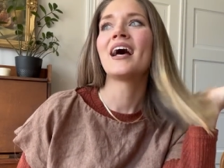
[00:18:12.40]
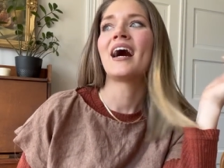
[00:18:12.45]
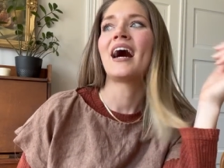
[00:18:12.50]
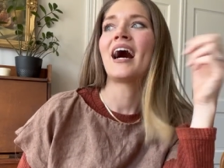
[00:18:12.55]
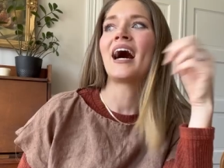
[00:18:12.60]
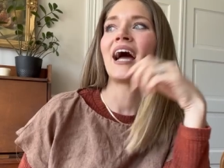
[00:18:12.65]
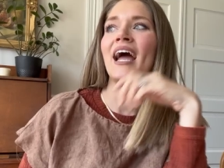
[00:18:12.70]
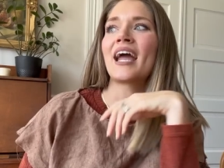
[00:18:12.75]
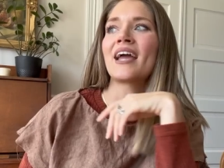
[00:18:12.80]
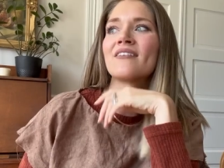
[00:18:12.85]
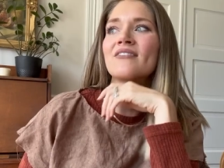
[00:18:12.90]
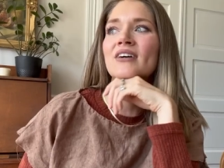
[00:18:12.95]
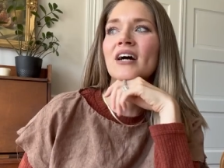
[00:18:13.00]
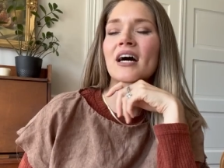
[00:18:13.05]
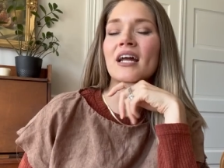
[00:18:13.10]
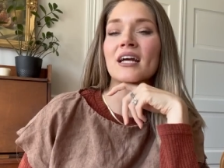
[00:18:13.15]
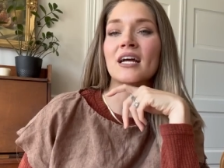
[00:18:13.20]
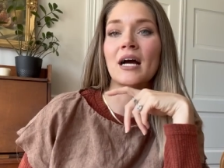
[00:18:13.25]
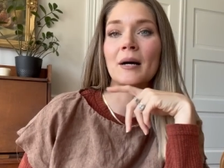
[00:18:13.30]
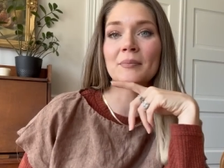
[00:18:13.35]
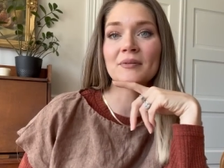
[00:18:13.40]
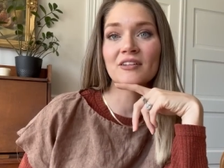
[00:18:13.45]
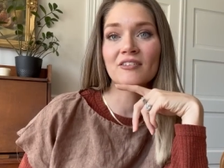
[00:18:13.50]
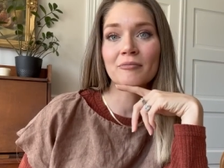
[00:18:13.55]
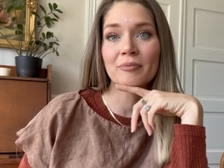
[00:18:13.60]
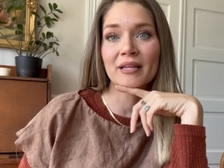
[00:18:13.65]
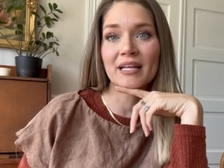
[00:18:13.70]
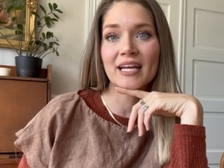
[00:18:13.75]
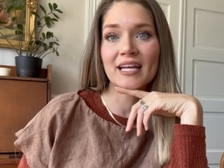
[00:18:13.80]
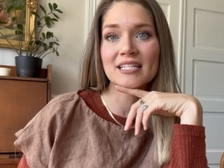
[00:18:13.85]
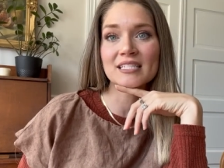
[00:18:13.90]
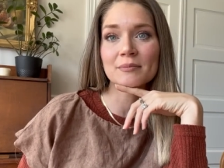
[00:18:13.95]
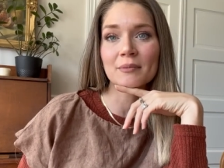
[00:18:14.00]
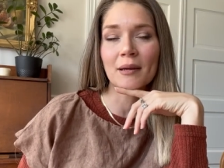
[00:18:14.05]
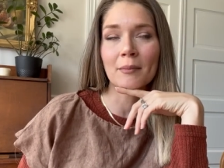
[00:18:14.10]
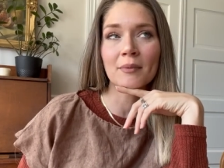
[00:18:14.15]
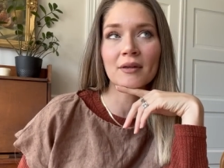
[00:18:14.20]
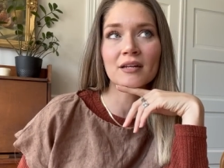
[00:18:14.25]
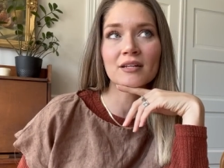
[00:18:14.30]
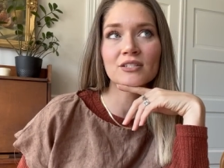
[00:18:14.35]
I've got a couple of plans, but
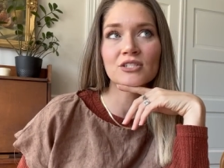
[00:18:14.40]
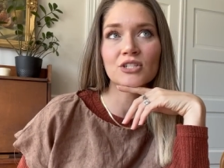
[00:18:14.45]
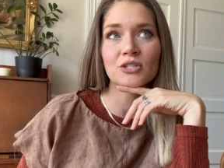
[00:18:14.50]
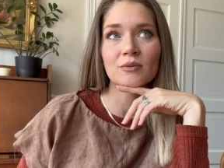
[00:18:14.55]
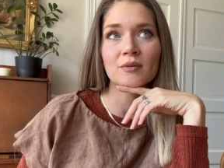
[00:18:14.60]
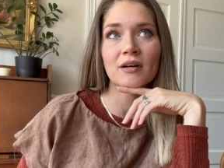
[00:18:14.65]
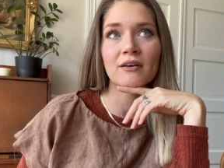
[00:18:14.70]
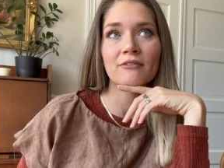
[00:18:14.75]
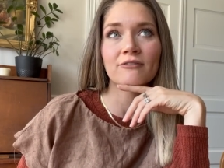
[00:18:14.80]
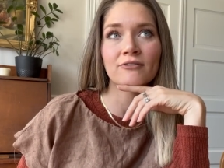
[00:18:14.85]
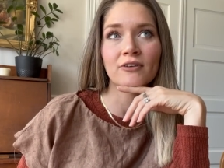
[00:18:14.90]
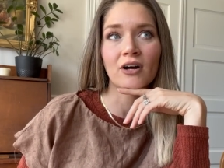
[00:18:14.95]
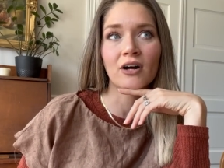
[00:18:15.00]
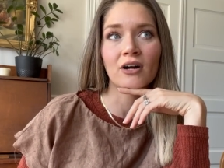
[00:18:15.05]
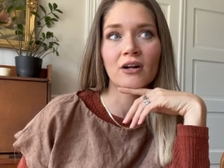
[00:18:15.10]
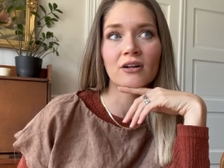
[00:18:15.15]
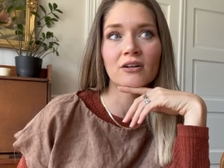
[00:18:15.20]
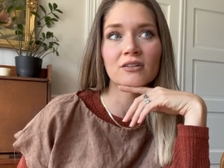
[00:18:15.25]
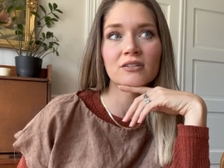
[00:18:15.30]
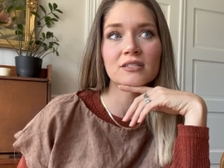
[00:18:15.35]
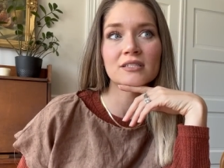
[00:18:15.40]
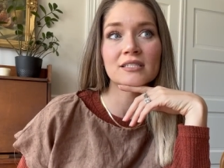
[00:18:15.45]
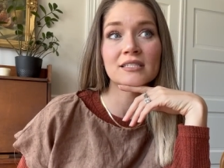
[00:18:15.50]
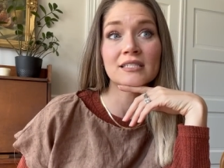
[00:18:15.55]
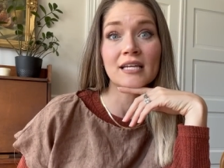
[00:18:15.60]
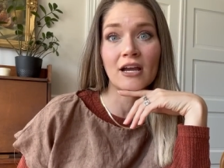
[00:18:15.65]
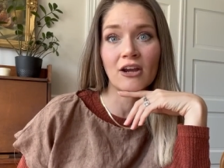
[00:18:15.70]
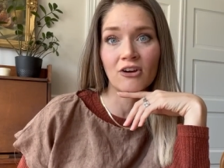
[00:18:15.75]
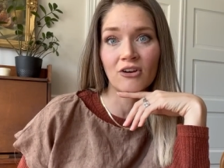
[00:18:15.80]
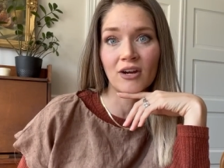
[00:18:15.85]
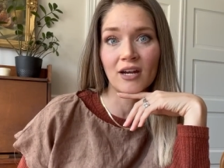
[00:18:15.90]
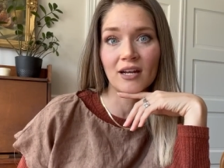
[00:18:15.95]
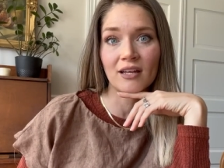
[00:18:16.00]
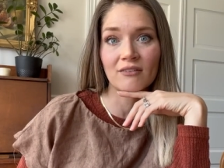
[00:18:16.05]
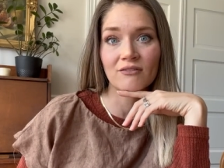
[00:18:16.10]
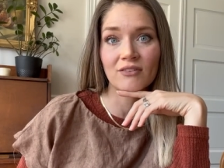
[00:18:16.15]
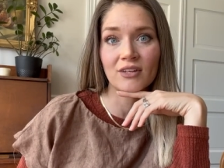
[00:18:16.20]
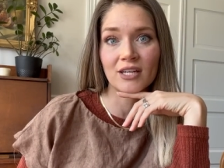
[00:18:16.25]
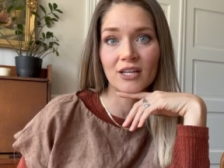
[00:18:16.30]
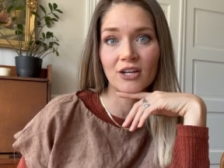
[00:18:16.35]
I'm gonna do a fall
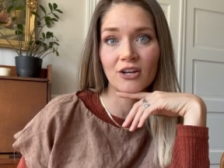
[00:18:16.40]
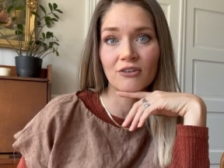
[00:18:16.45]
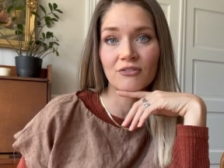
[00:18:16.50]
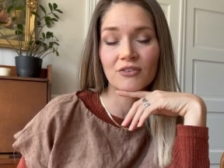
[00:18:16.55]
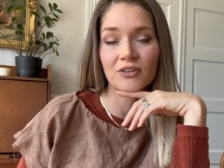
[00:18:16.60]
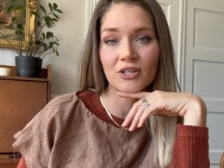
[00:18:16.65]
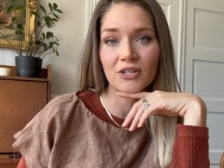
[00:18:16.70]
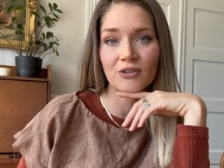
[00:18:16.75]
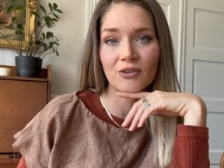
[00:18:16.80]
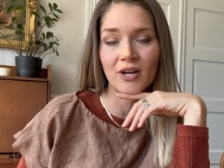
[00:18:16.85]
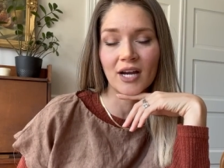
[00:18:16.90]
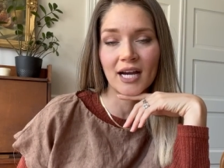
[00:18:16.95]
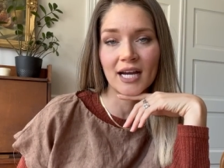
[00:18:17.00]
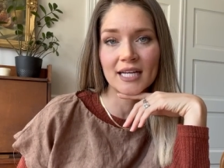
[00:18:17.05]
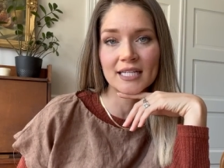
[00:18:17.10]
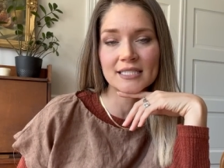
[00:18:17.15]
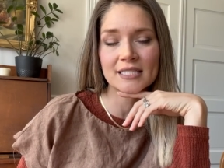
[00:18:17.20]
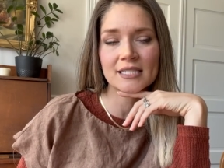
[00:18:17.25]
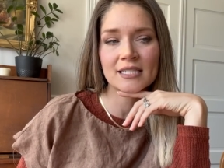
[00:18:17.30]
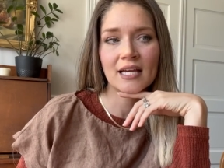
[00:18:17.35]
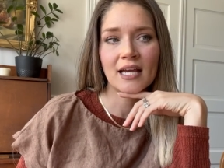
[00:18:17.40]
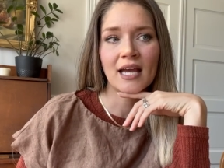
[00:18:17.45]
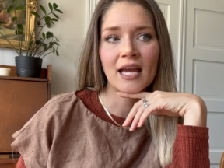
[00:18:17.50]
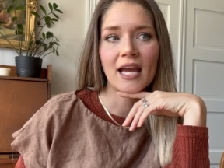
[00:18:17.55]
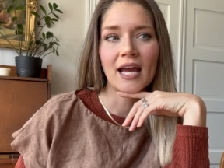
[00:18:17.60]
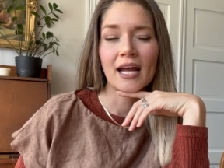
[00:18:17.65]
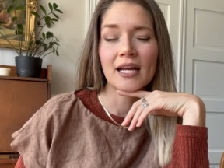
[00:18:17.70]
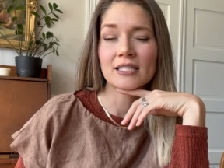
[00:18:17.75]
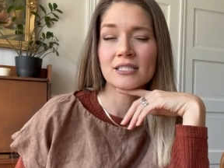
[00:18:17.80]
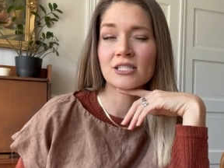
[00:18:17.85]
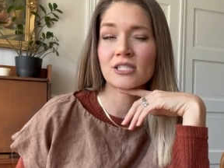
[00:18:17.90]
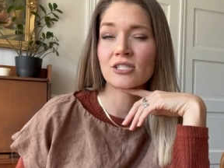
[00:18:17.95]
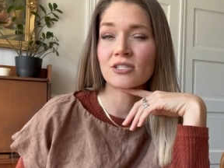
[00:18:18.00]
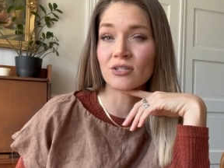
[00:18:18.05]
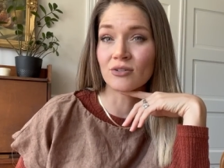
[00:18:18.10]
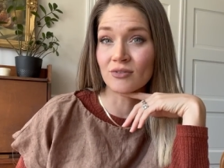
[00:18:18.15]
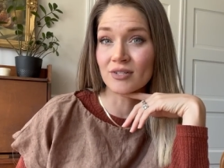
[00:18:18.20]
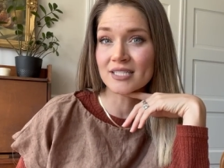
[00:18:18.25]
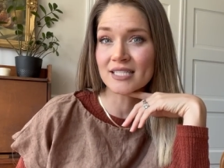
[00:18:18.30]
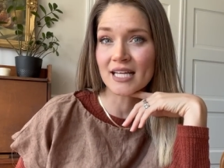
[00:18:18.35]
decorating video for you guys as
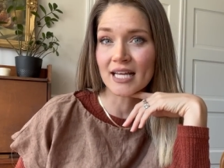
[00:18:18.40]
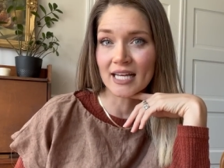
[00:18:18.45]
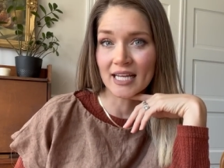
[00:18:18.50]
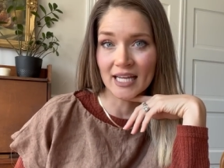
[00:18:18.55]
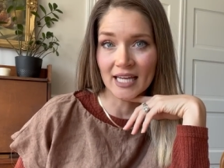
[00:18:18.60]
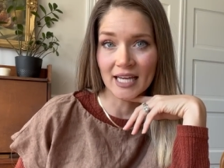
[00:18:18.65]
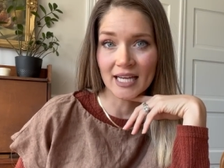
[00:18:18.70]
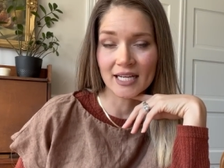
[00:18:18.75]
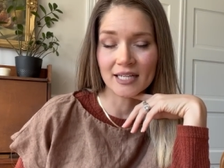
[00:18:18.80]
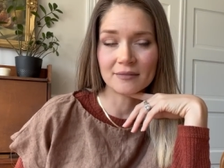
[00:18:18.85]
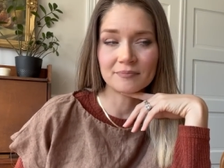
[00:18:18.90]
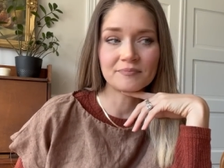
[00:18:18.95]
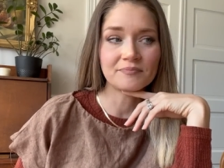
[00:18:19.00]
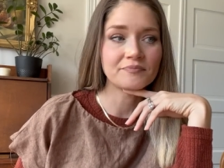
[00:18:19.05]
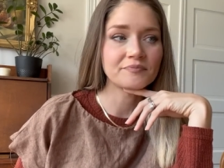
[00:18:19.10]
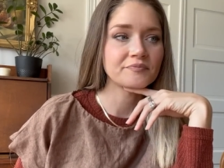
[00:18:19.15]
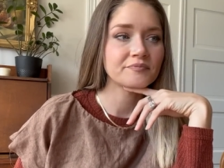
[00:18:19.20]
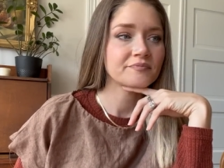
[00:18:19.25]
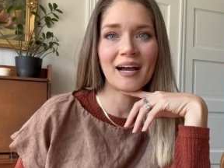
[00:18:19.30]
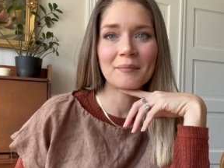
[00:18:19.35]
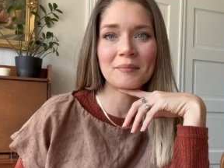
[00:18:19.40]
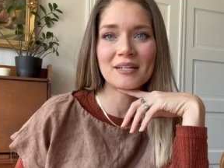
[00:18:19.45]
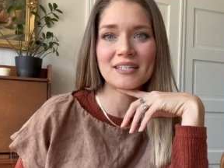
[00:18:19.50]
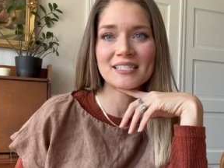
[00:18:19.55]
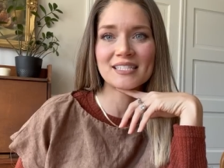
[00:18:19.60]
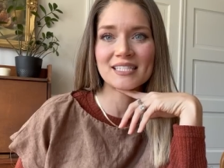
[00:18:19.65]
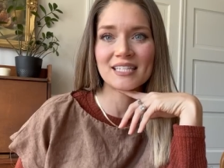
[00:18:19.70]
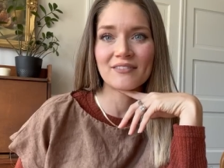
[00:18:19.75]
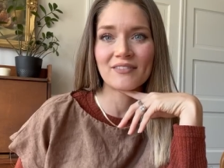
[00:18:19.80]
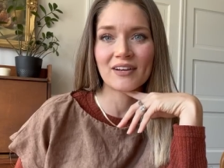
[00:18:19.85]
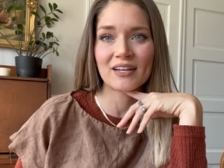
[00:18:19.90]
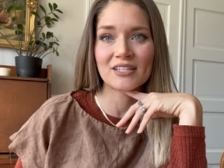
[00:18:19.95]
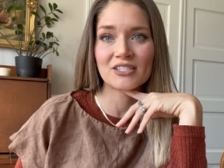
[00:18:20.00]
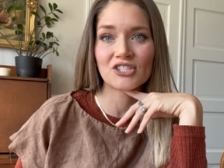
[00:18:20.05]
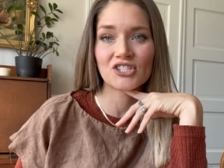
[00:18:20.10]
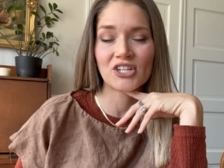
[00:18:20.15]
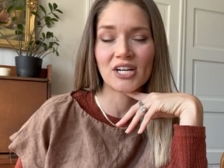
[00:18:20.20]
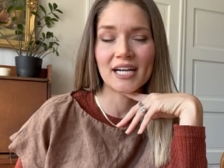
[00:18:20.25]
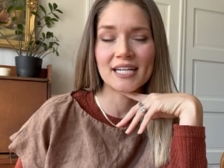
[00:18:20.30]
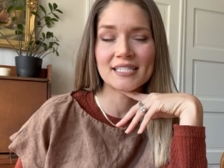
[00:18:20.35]
soon as I can. I'm gonna see if I can
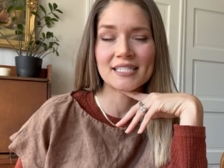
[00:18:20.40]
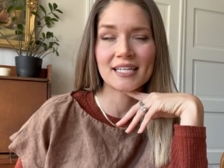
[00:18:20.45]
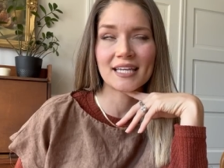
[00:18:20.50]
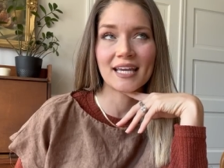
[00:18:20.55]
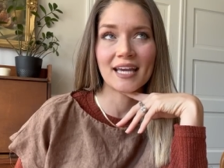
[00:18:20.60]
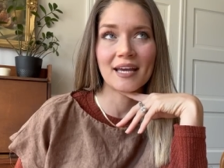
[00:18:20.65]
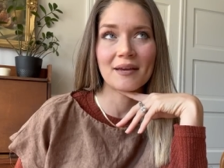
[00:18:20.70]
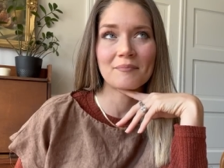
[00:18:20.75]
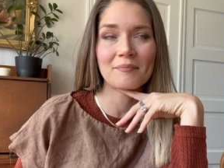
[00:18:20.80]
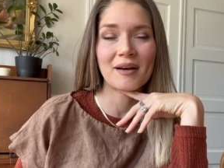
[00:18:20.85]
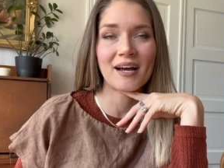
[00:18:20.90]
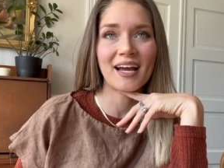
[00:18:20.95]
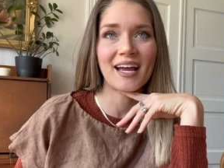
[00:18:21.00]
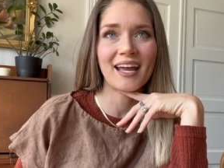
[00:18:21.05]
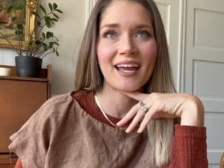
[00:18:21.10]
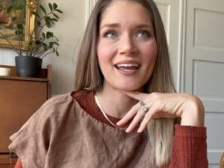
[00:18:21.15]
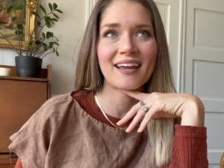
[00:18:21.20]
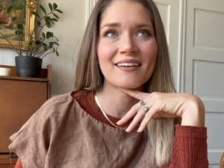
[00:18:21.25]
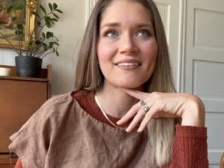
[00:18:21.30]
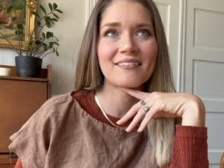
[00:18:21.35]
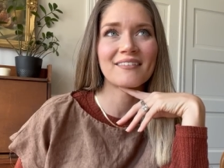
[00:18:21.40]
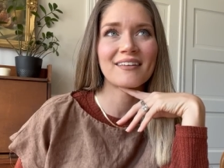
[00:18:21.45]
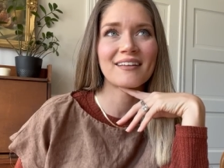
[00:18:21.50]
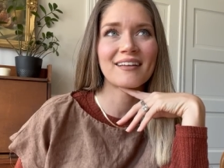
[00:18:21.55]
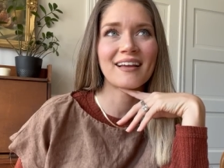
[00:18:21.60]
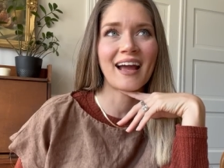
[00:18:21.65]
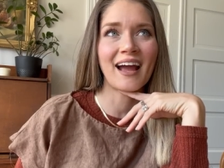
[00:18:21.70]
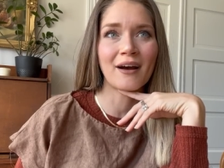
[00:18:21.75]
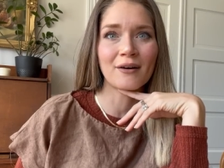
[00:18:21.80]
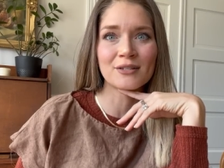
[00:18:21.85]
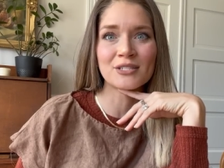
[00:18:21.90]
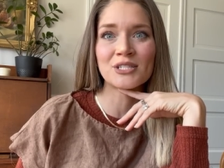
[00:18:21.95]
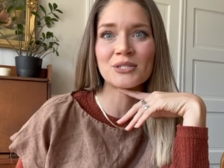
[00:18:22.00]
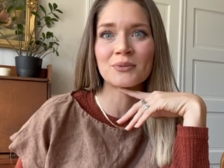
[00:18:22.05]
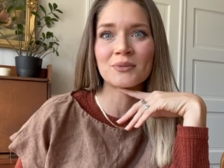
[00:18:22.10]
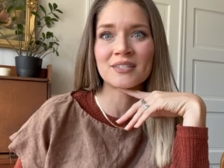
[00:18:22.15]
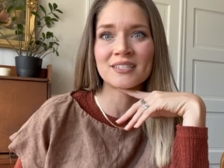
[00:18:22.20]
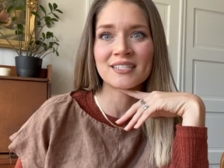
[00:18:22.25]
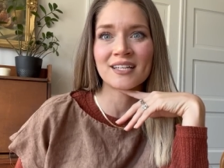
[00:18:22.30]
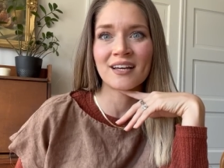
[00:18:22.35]
try to get my house
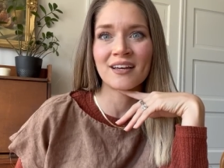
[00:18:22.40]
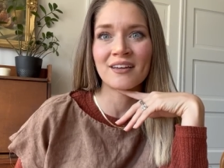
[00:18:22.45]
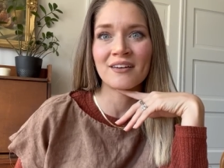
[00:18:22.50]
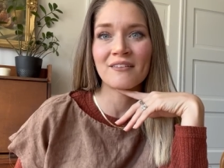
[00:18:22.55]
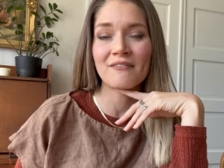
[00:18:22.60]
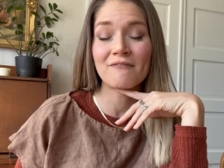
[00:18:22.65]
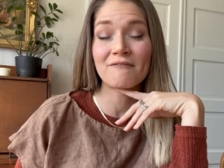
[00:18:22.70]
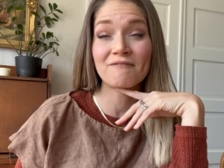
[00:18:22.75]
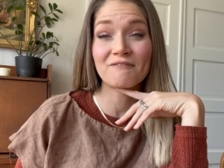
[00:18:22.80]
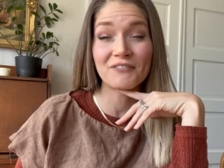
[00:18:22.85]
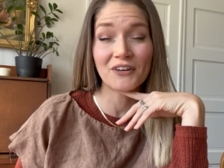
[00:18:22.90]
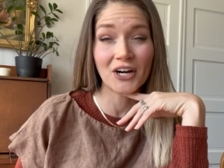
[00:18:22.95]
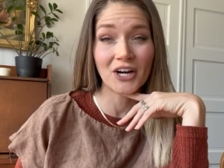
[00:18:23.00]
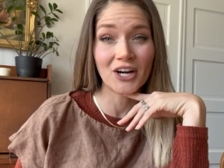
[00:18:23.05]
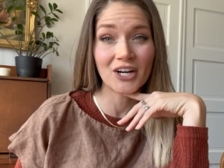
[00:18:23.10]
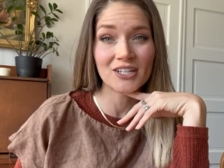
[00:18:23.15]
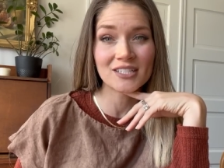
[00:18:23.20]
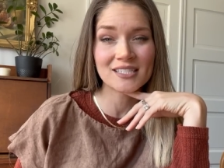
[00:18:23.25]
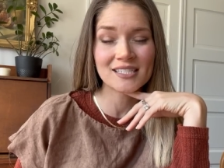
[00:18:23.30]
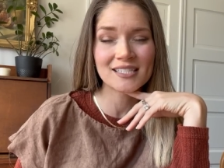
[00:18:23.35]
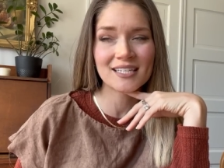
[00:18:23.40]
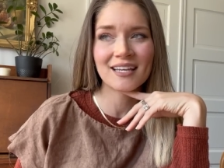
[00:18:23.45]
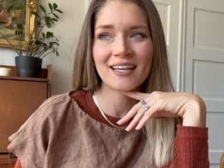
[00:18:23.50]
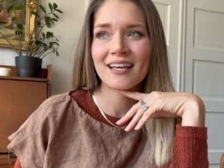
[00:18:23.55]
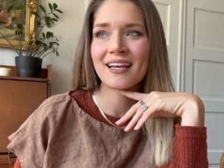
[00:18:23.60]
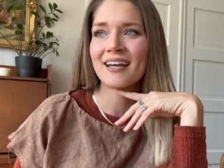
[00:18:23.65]
tour done first.